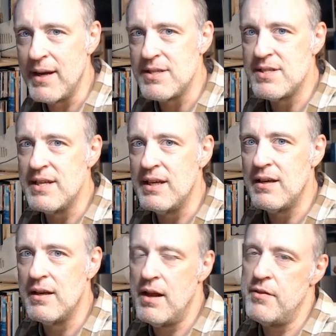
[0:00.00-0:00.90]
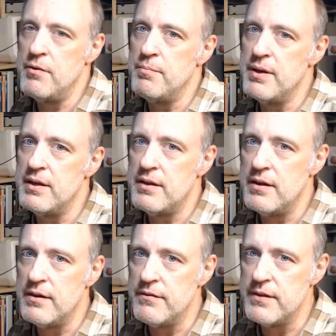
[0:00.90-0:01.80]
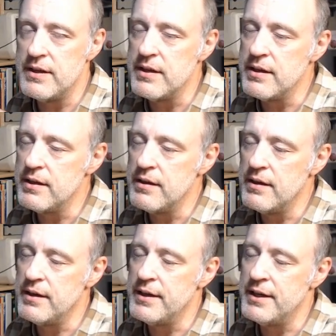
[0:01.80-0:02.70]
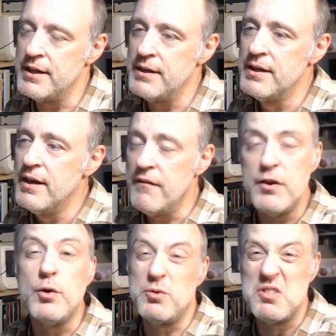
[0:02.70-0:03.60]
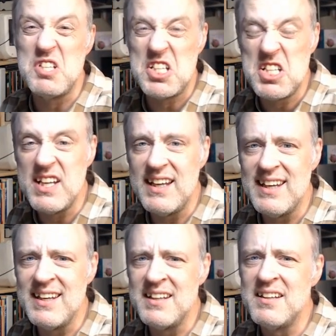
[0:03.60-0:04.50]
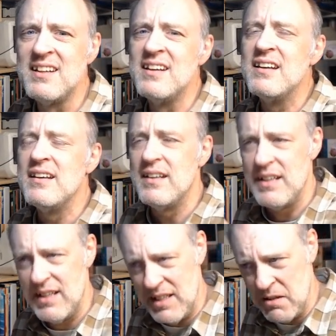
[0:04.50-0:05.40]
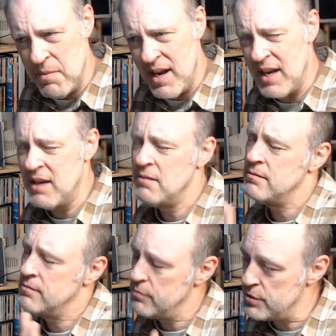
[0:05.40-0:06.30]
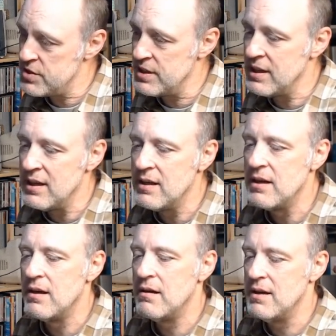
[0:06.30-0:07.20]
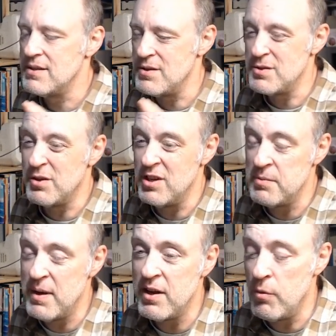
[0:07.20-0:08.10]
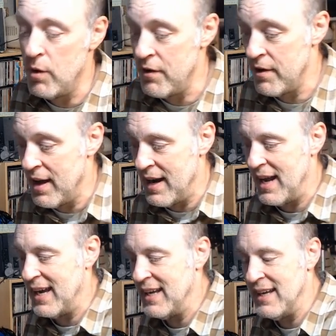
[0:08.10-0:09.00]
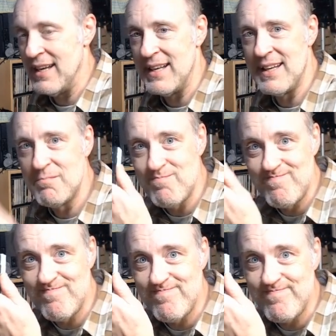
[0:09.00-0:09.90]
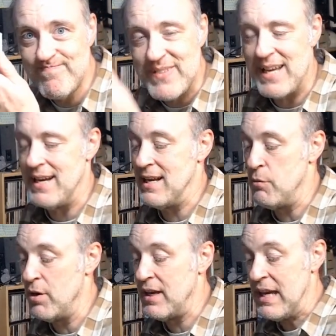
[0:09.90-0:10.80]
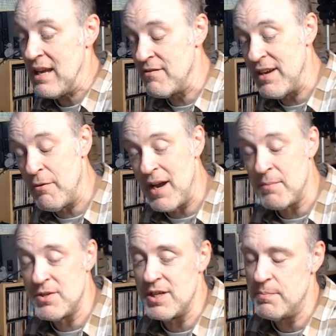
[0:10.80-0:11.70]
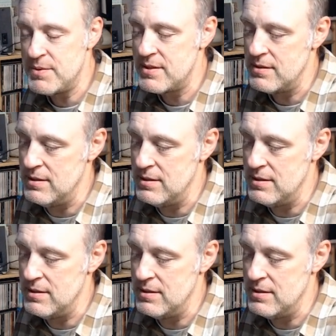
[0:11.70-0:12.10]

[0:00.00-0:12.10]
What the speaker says: sneak another bit of the Ultra 60 in May. We'll see. It's also going to depend on whether or not I can get any working NVRAM chips.